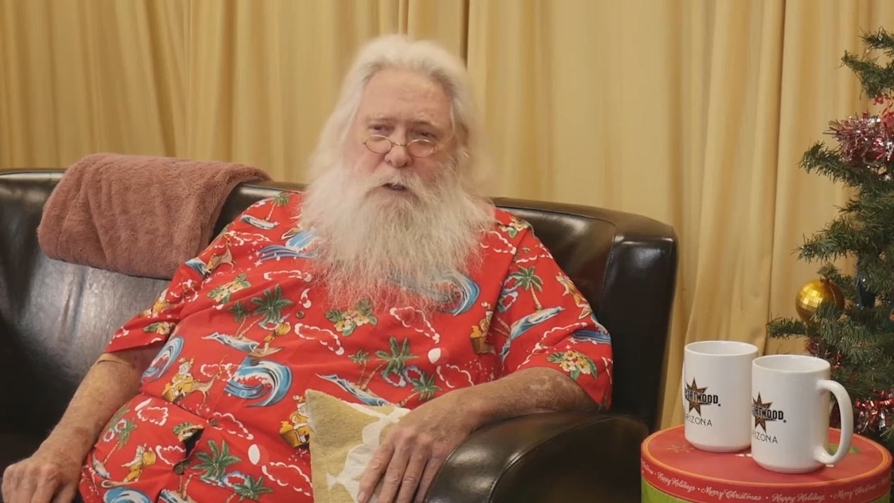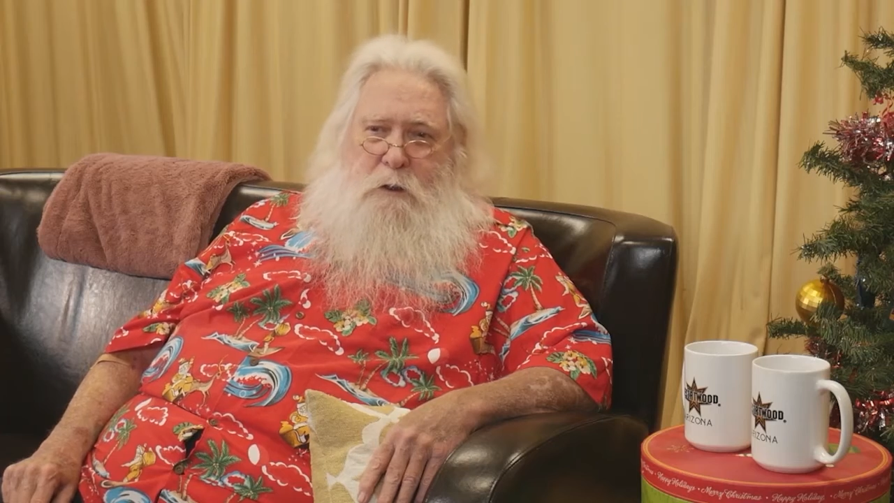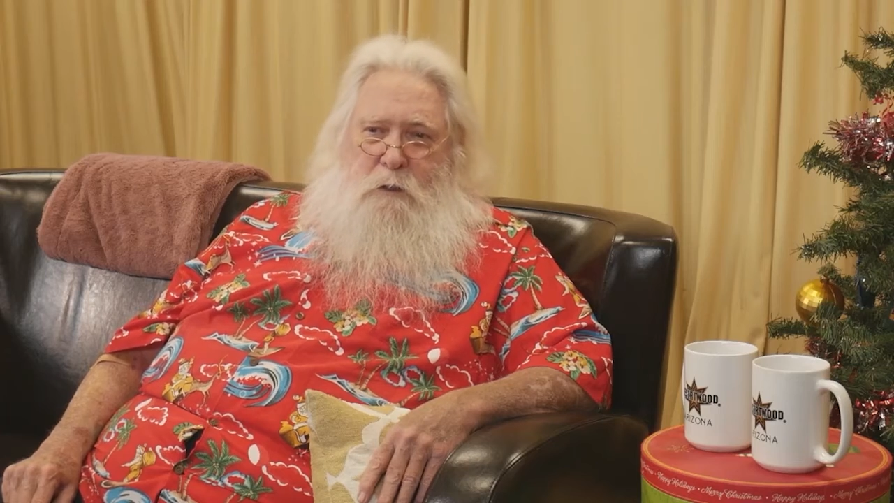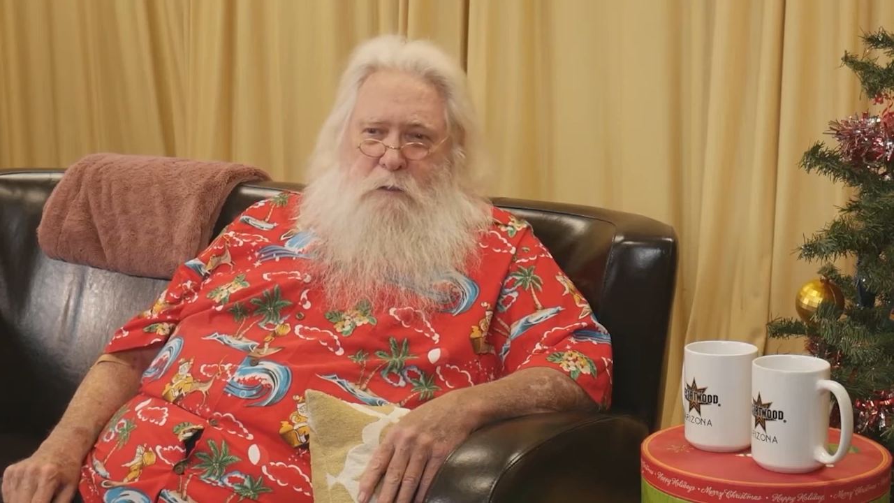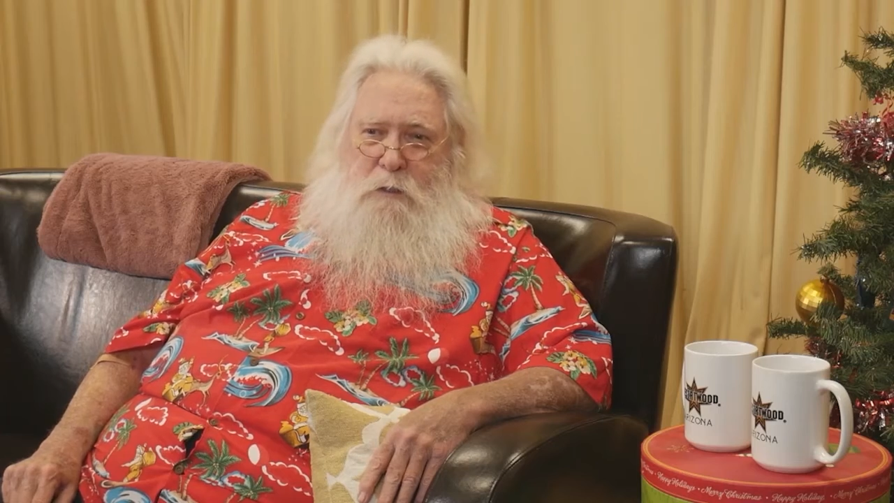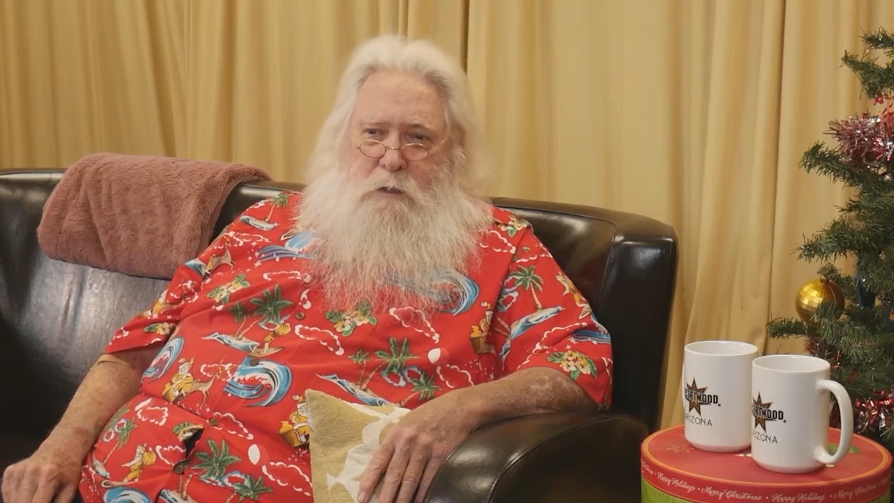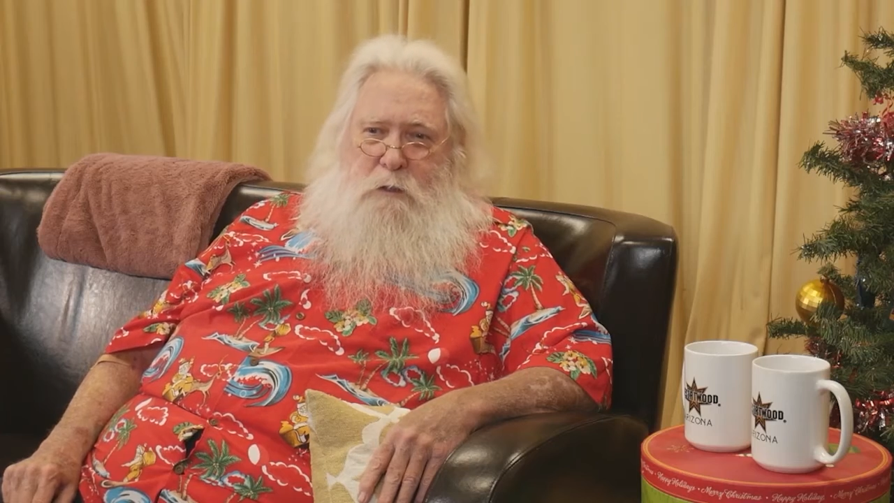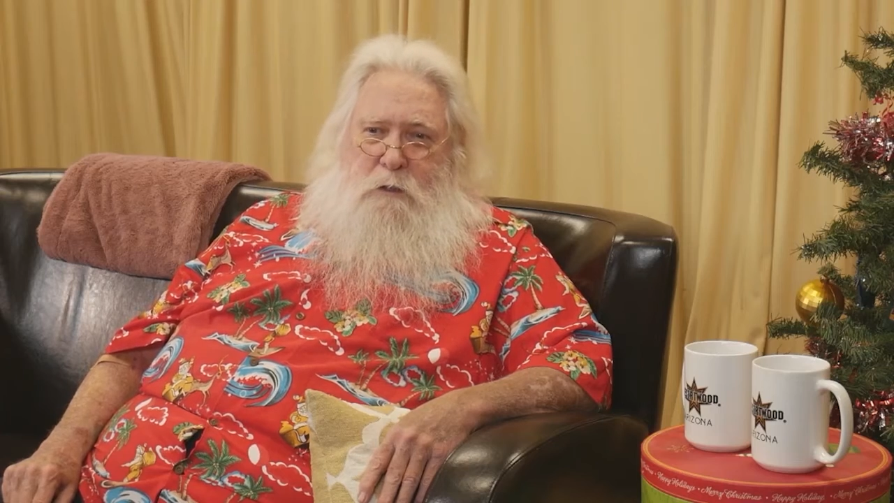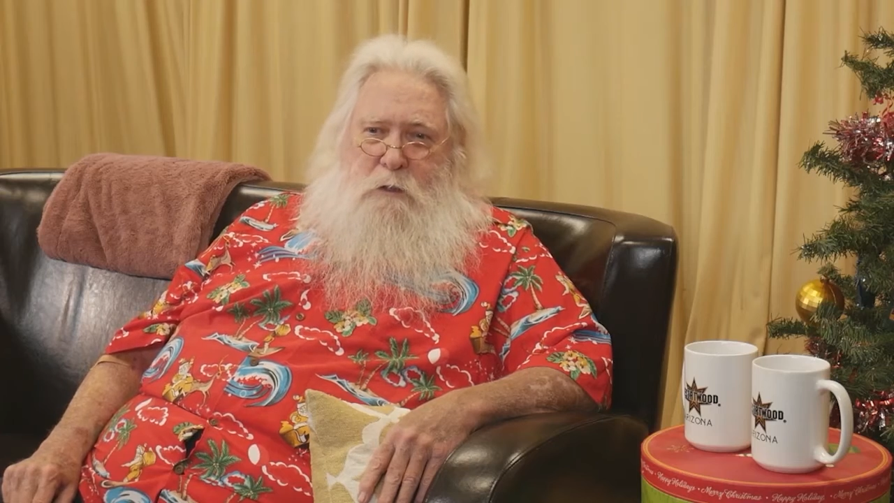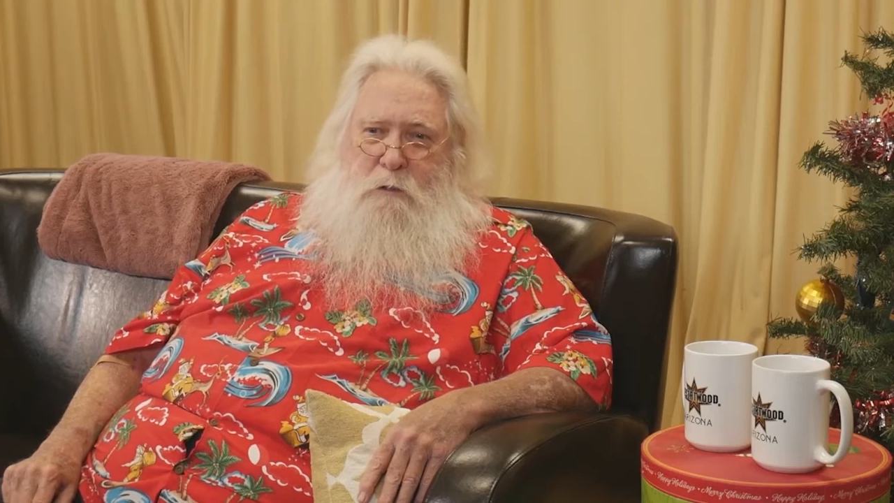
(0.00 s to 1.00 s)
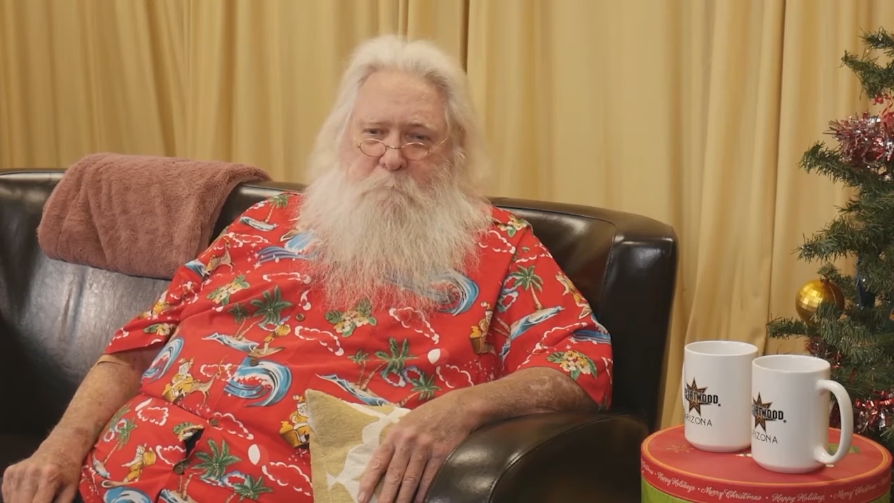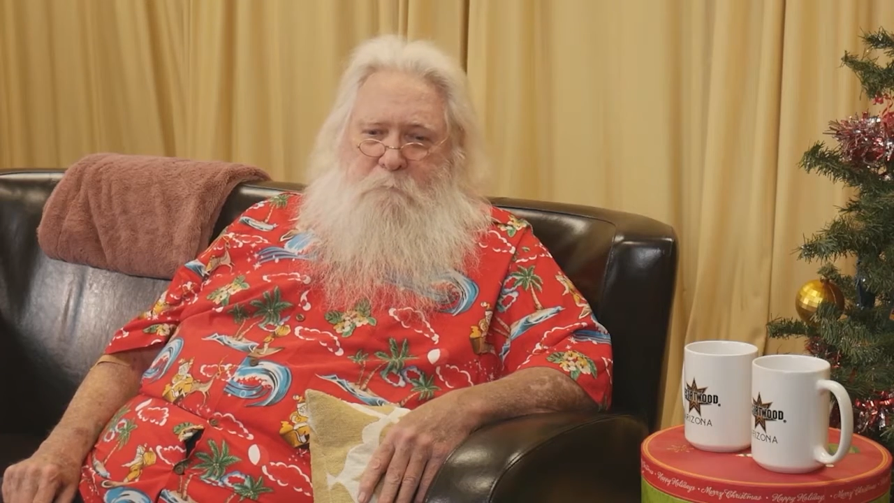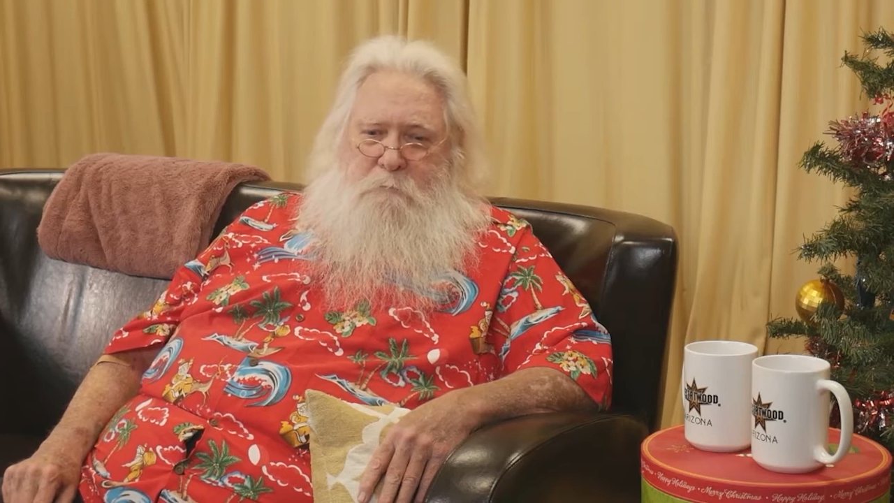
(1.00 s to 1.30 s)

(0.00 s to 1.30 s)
And the